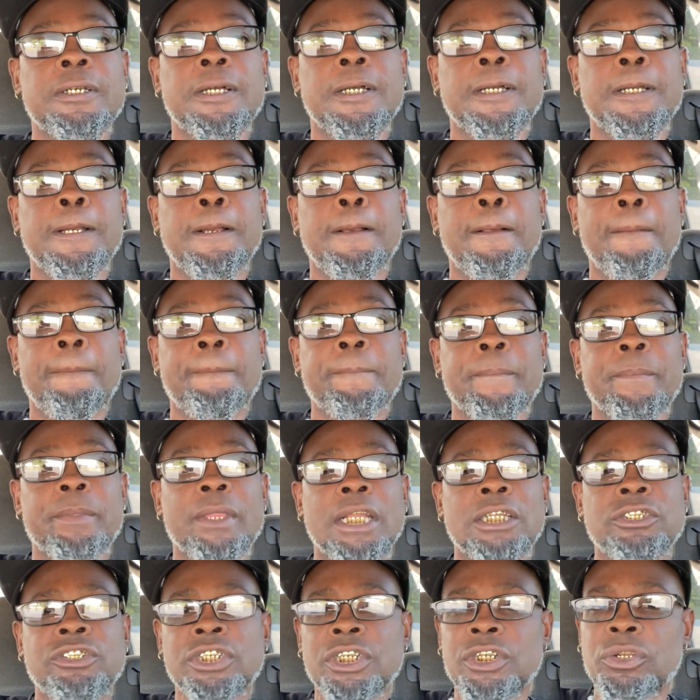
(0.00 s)
um,
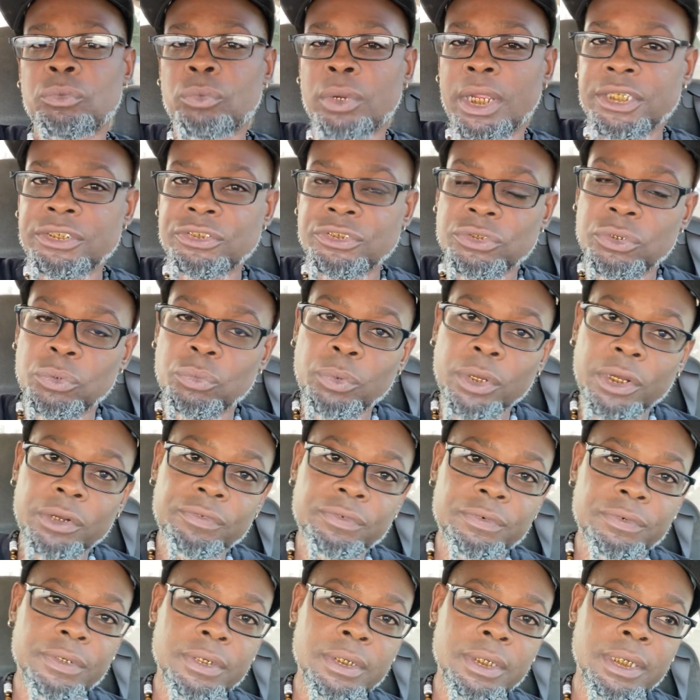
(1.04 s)
generational wealth
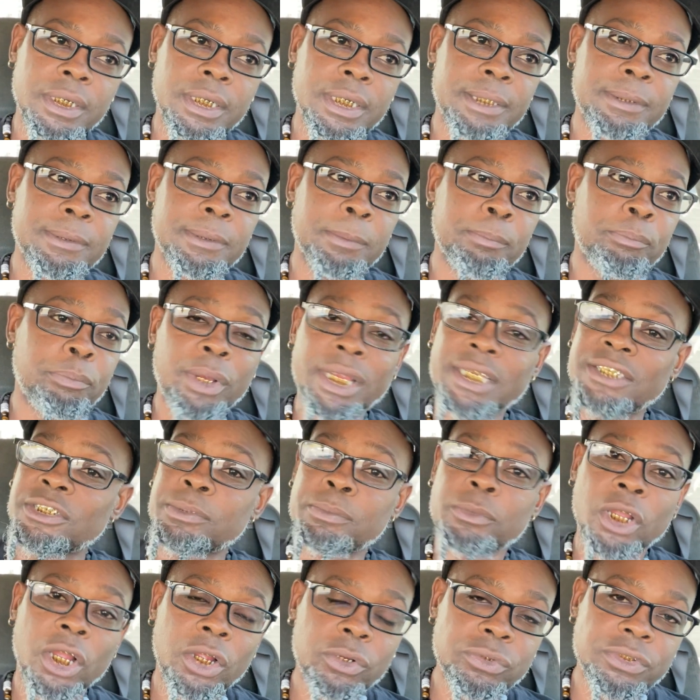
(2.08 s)
and break
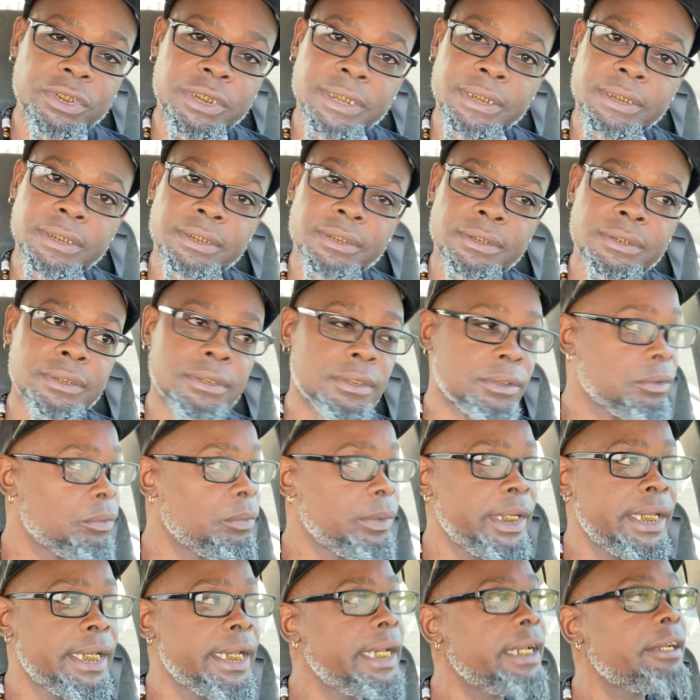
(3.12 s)
some curses.
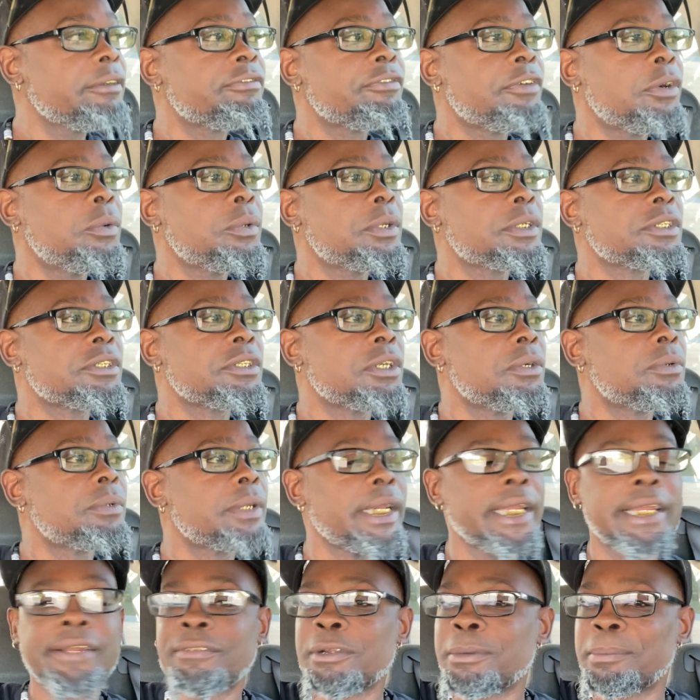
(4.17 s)
We can't focus on
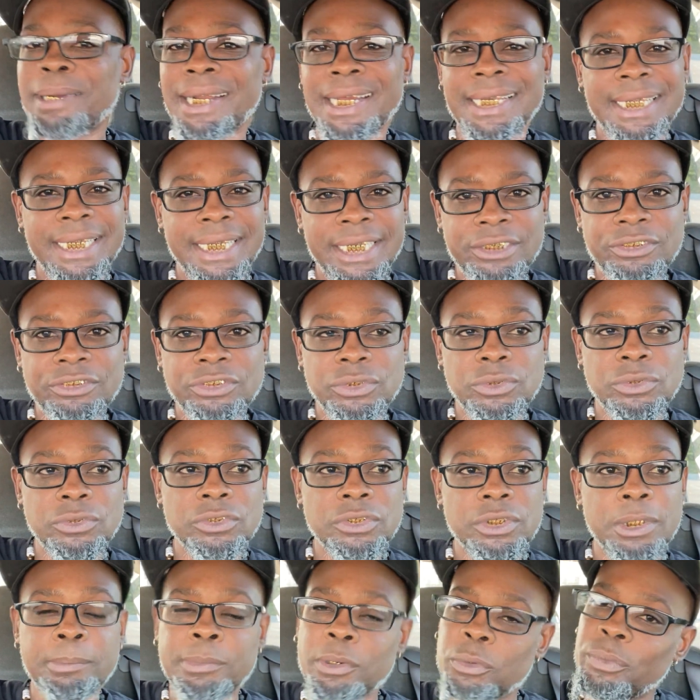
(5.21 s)
everybody
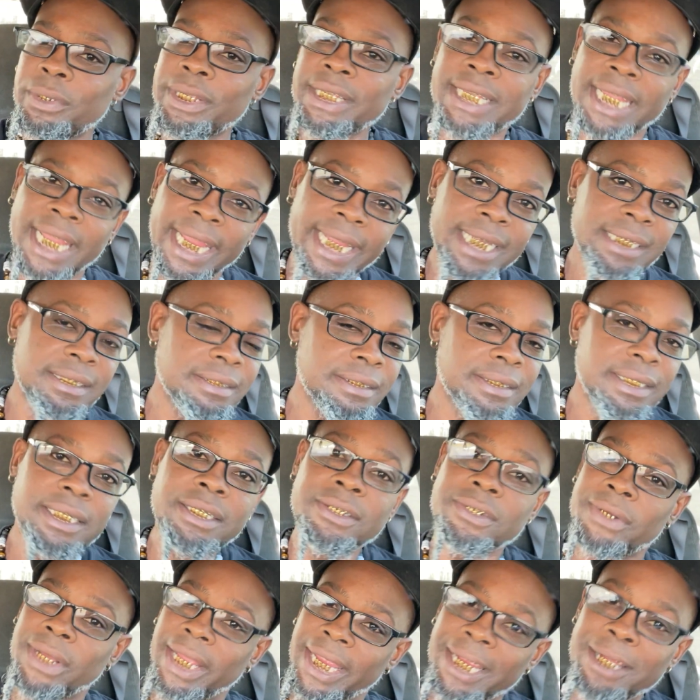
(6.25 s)
issues, but we can
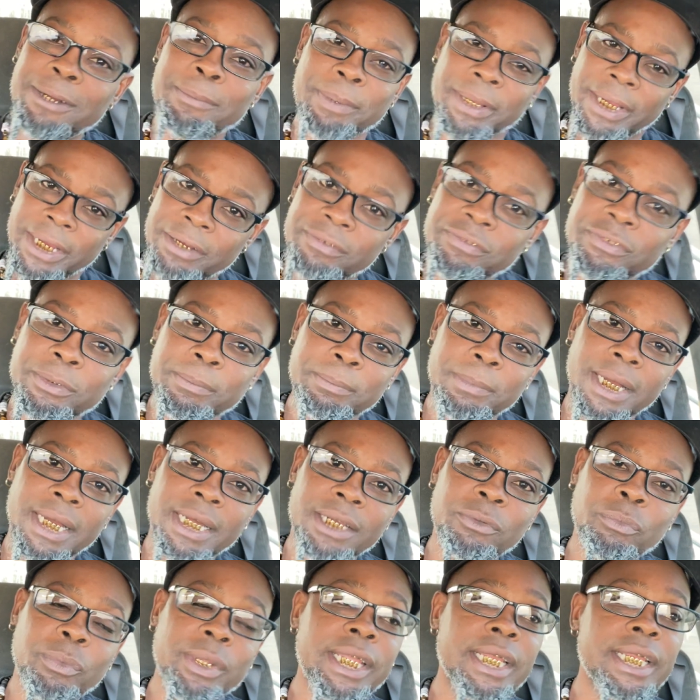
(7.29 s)
still help
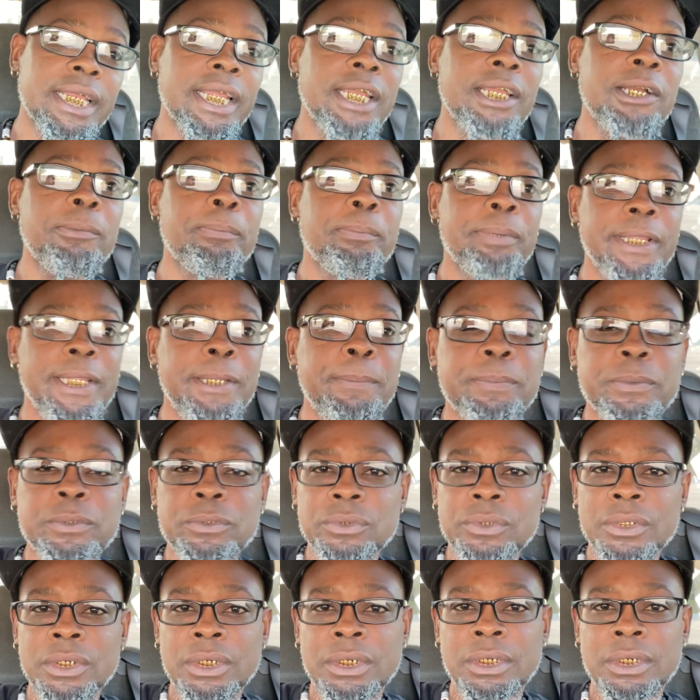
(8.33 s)
everybody. We can help people,